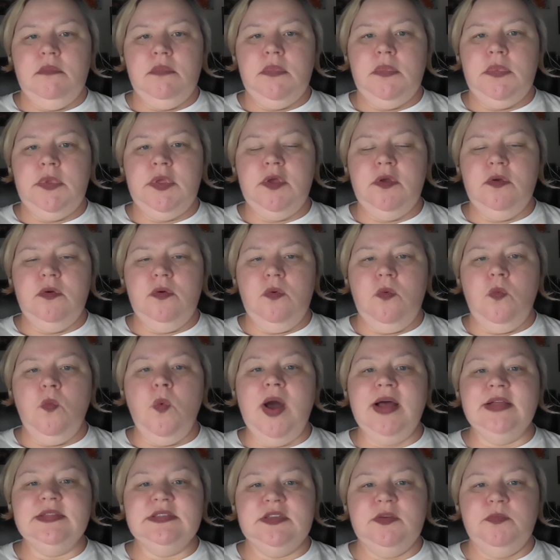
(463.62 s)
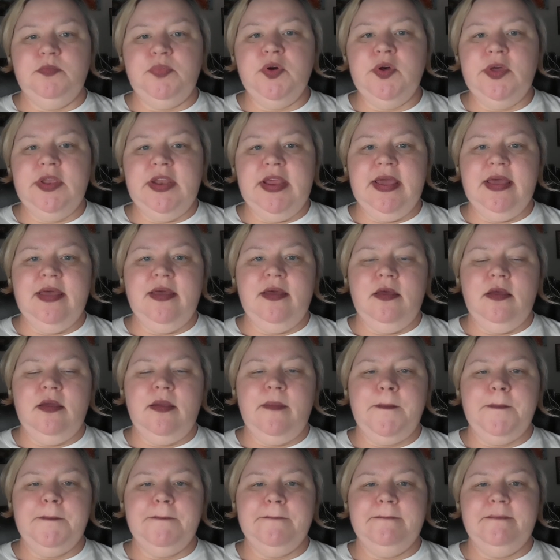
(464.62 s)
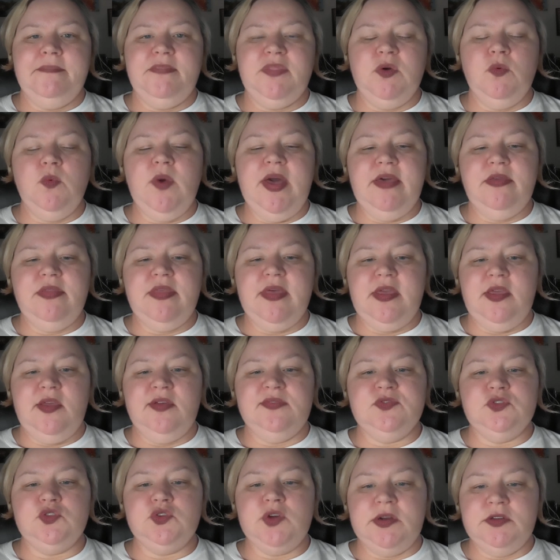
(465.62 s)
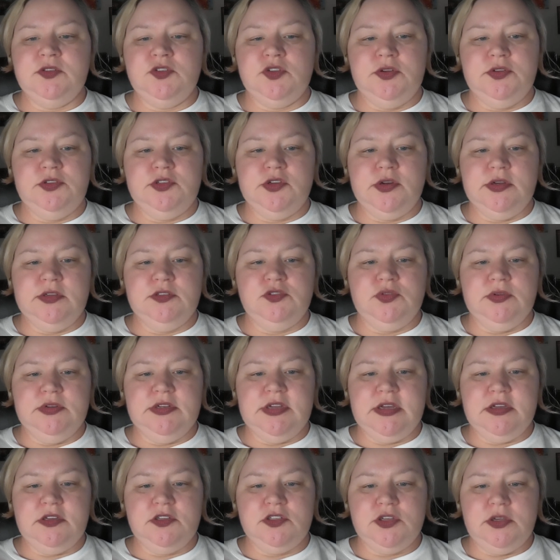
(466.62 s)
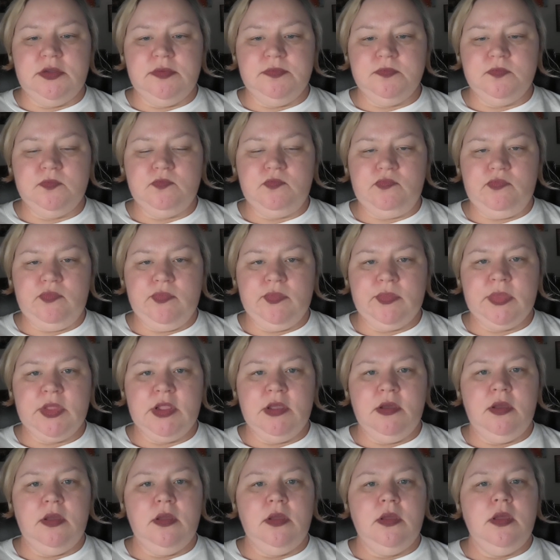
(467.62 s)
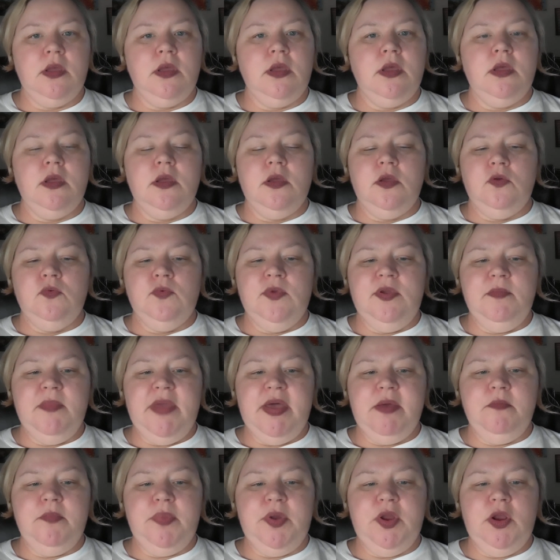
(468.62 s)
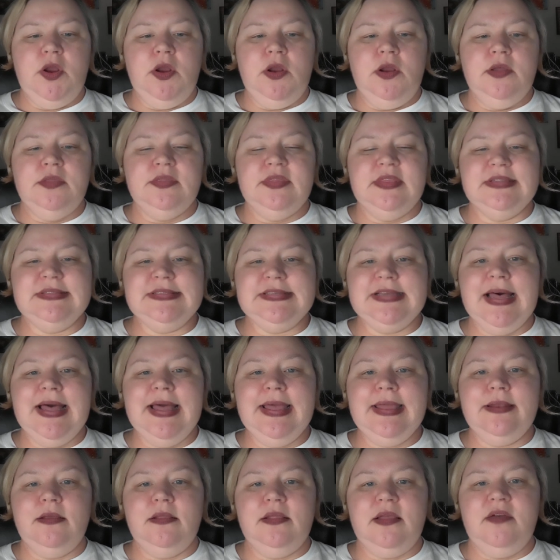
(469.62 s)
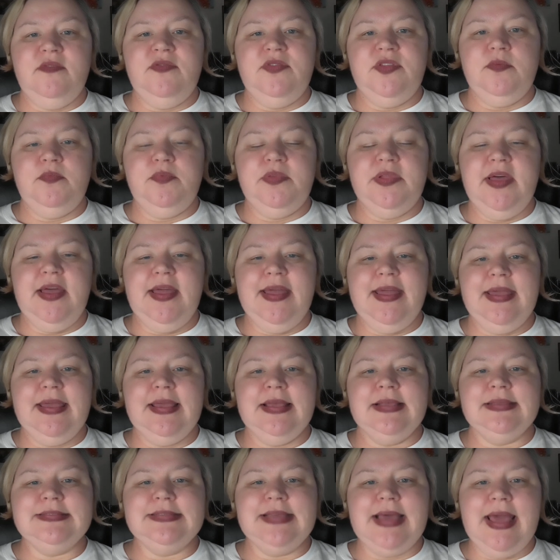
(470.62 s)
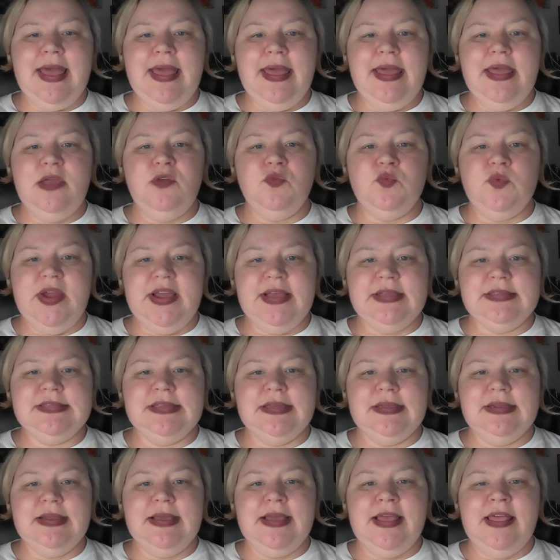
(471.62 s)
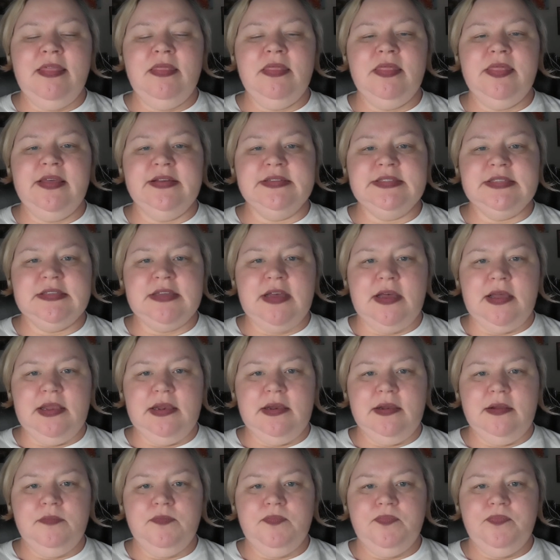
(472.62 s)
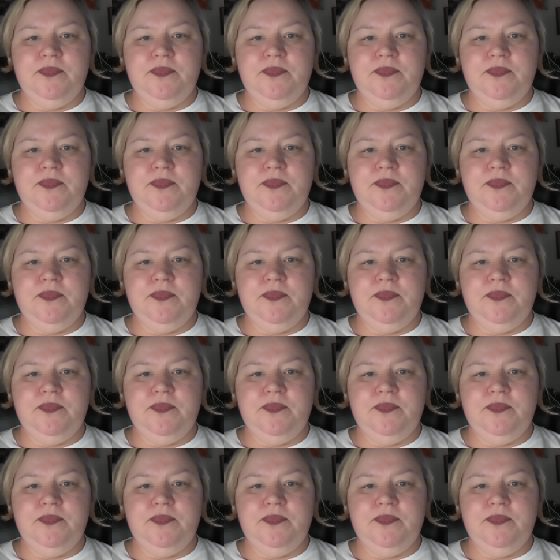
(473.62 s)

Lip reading: you want to put it, the way that you've structured your introduction. Remember, the title of the play is A Raisin in the Sun.